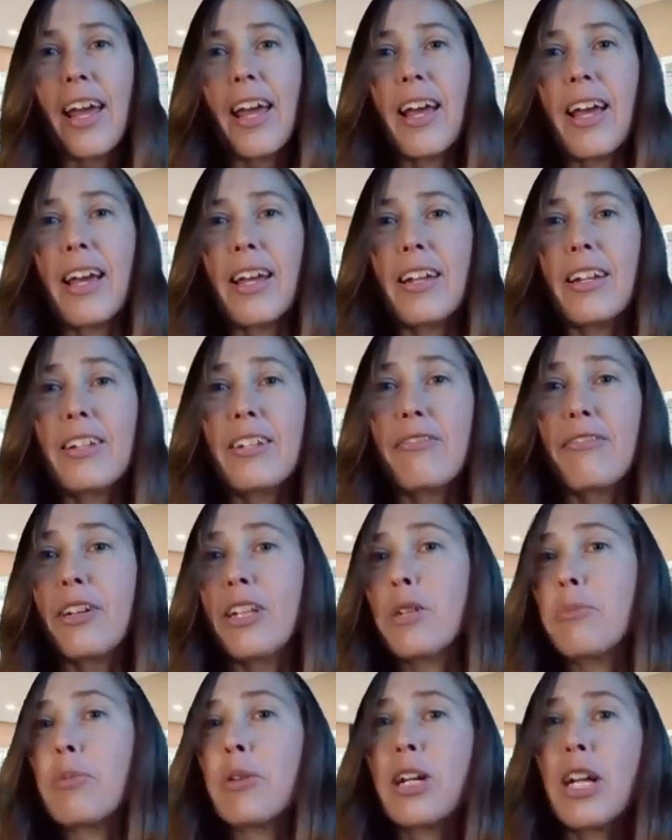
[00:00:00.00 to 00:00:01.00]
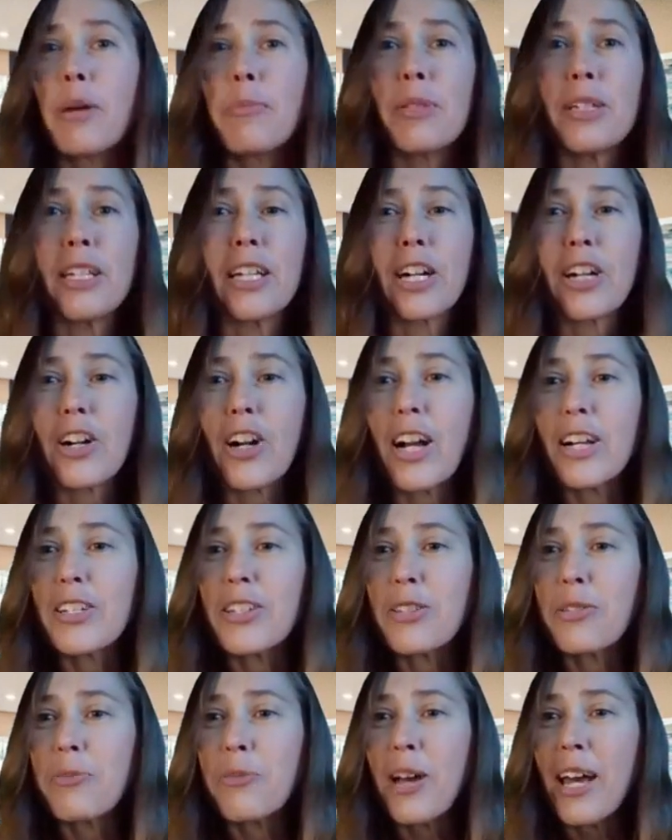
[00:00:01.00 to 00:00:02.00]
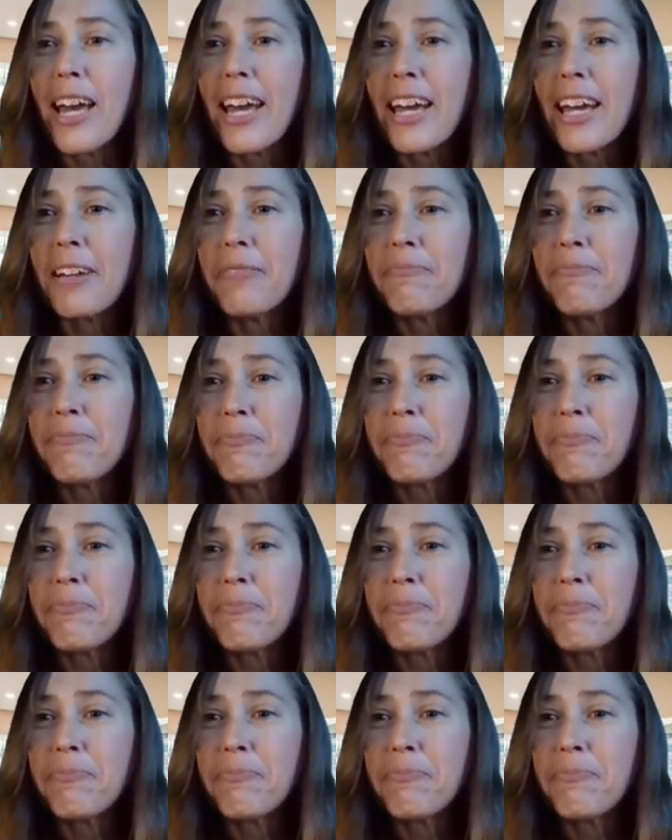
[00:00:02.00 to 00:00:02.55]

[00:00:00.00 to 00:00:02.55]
And a developer comes in across the way